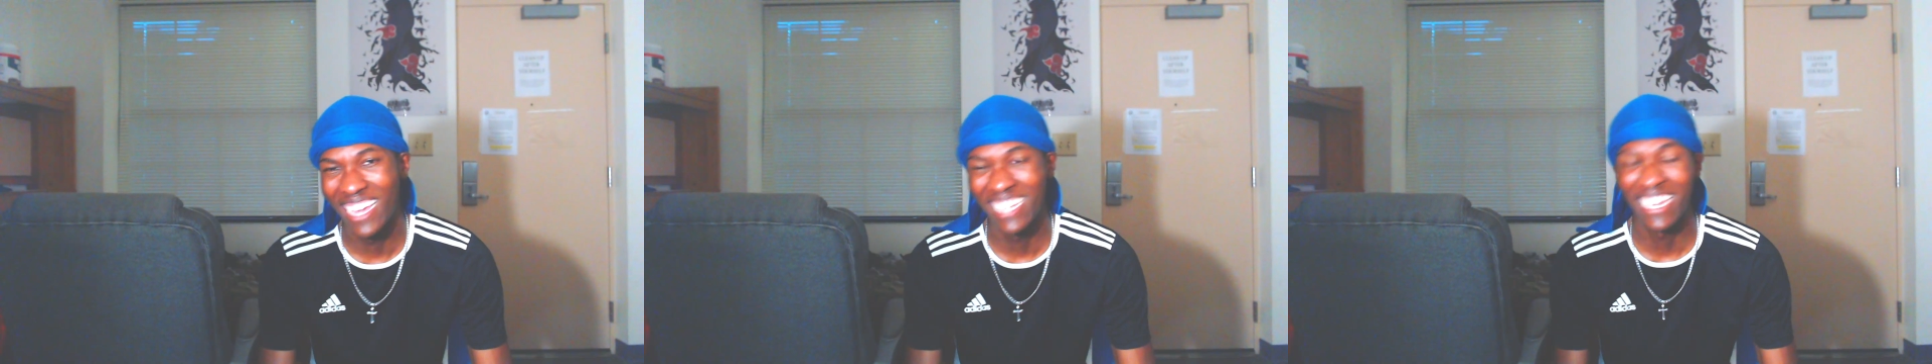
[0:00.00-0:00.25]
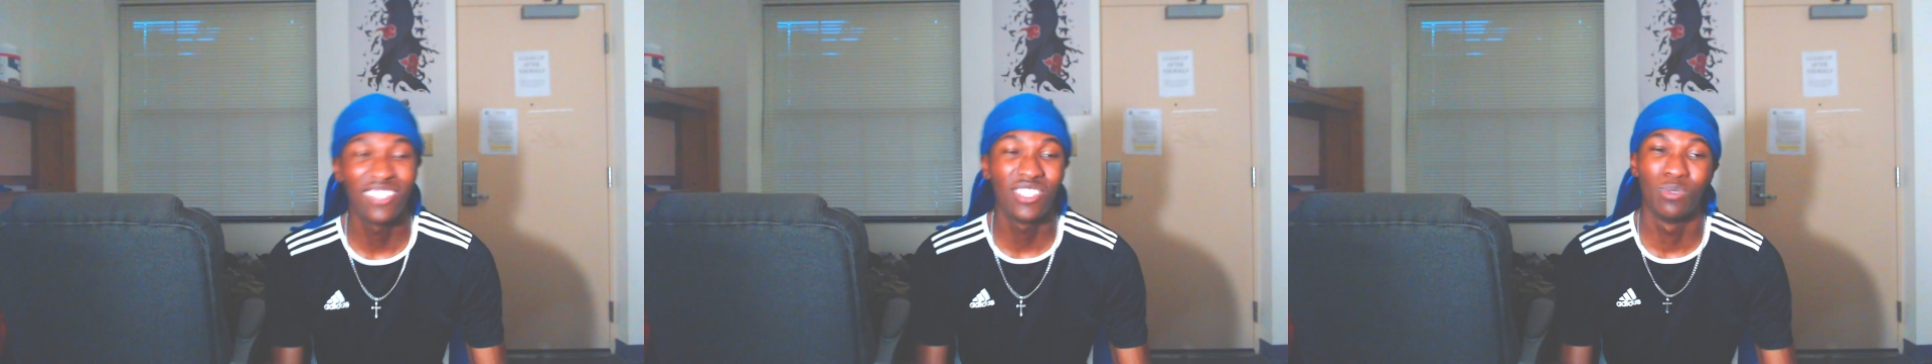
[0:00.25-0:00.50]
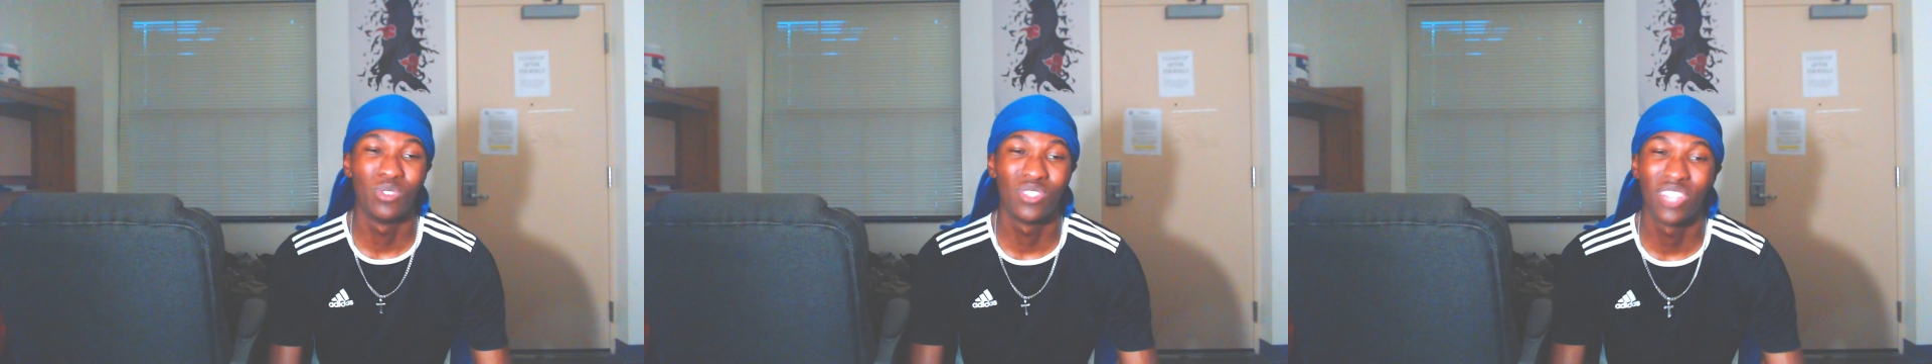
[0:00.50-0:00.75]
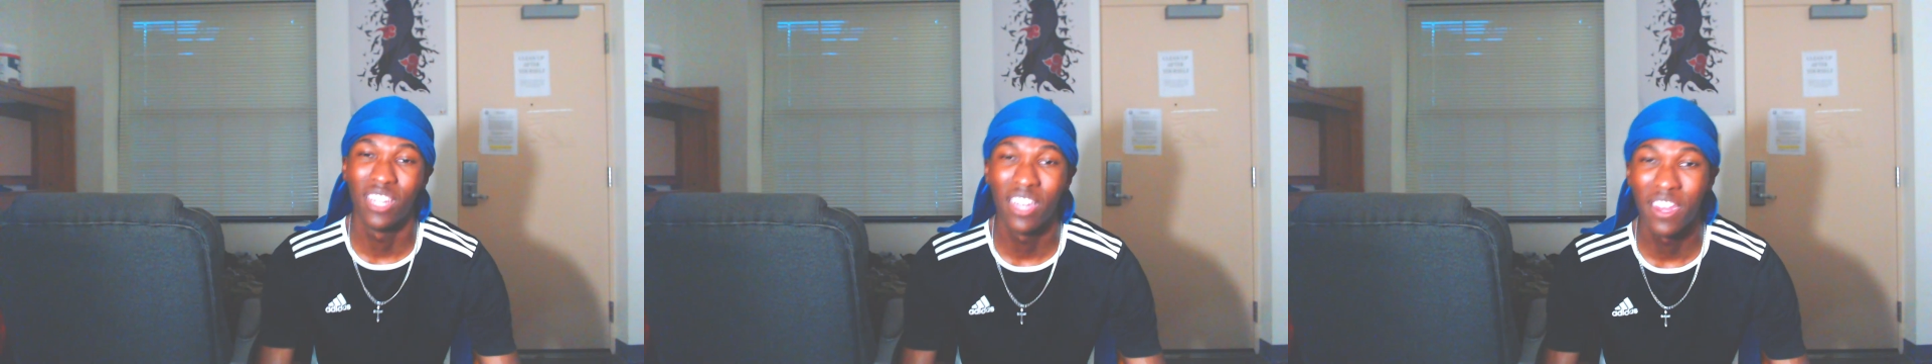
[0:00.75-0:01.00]
that shit was
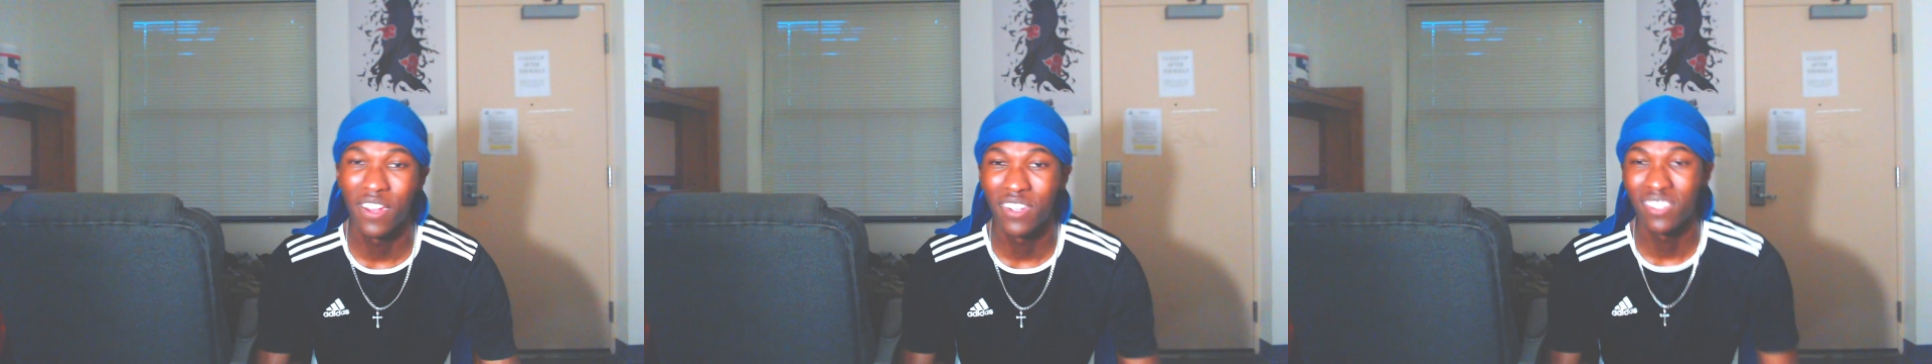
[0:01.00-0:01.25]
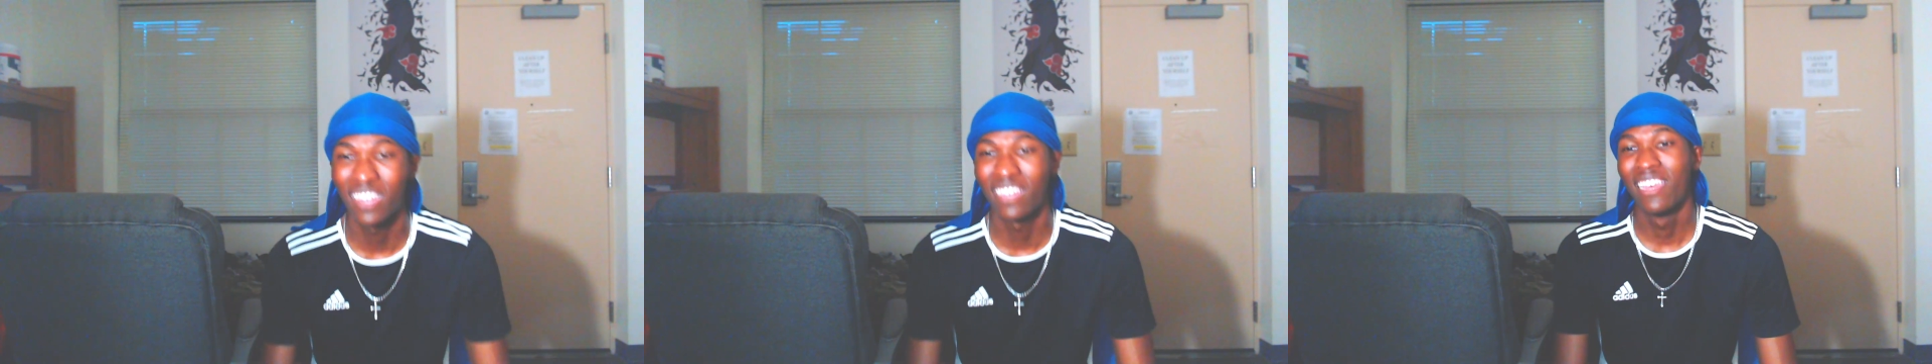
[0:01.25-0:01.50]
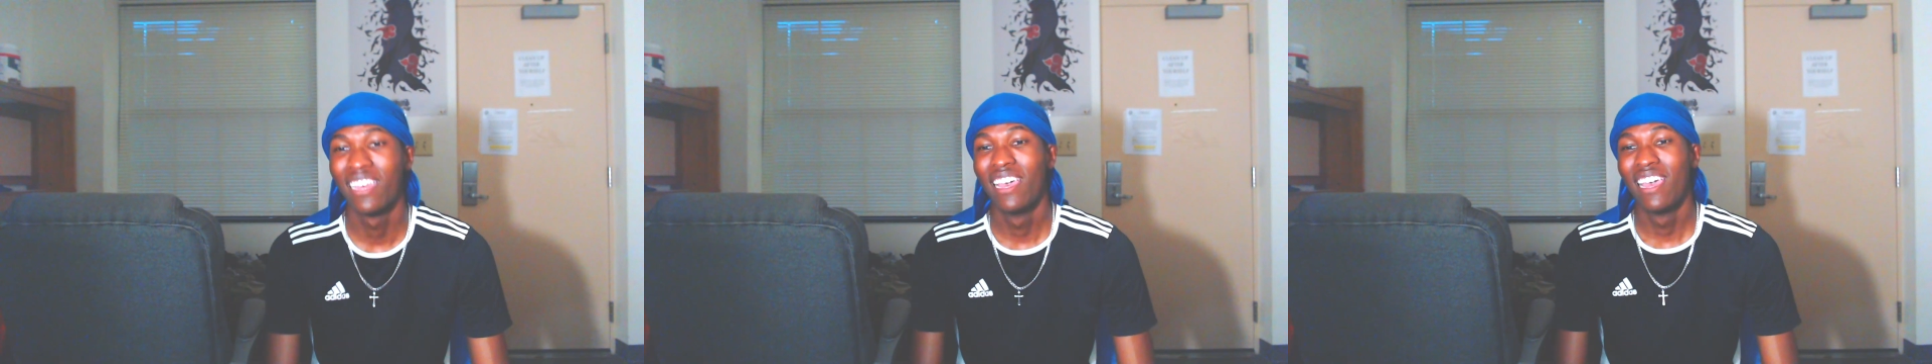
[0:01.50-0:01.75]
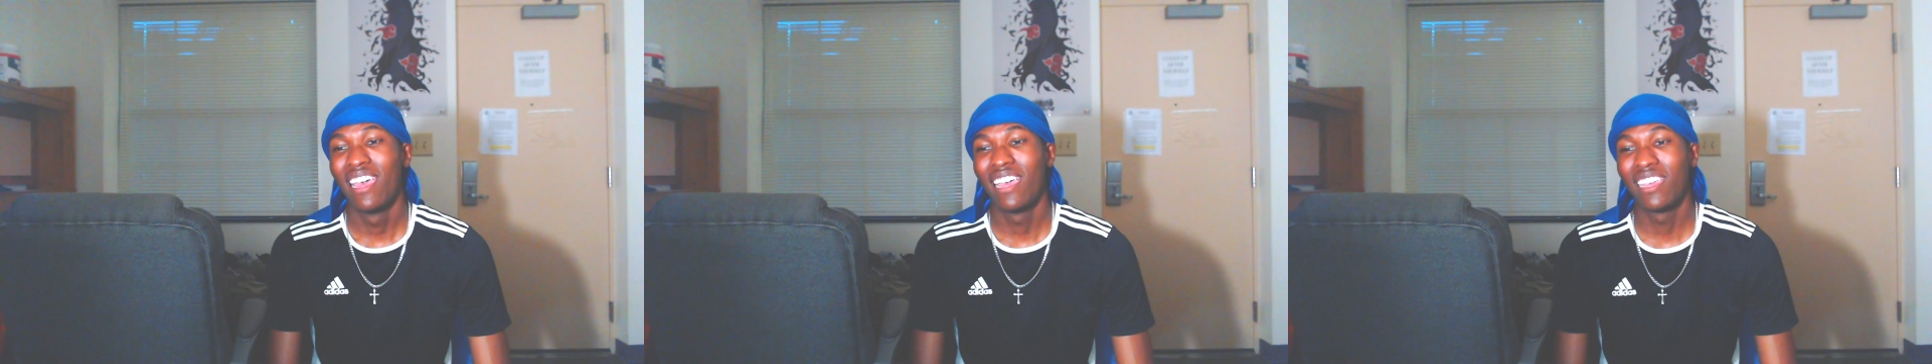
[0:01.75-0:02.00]
hilarious. Like,
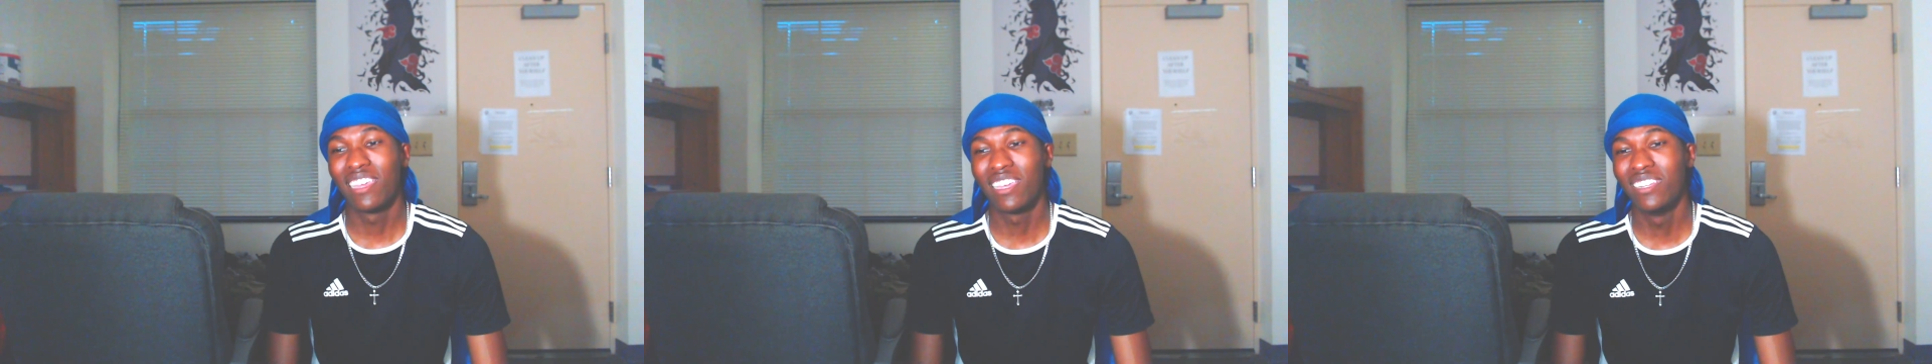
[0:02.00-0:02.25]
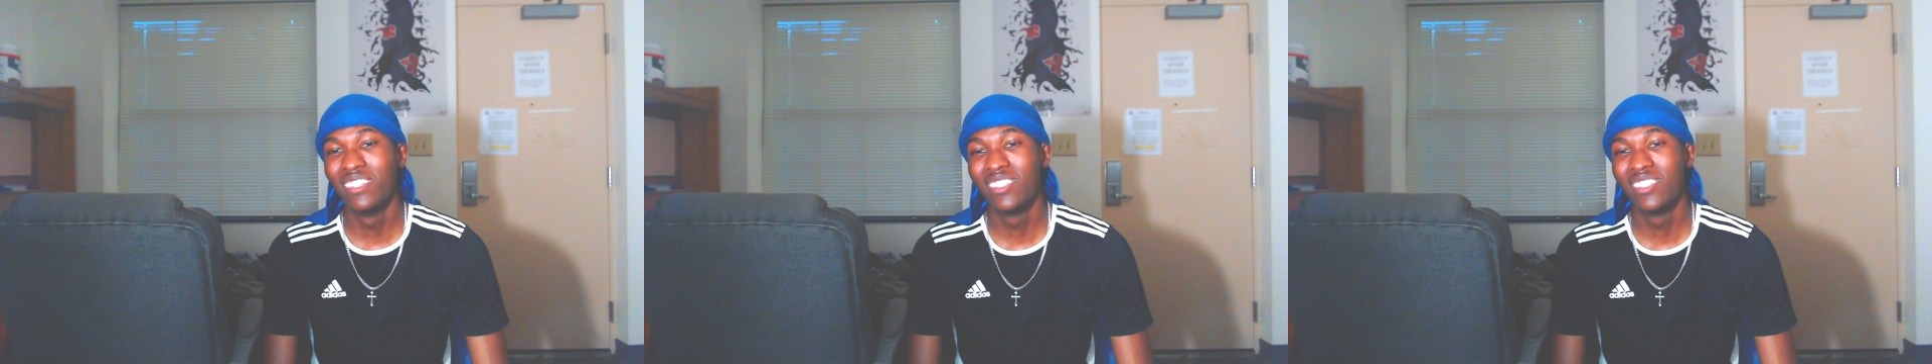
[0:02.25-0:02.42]
getting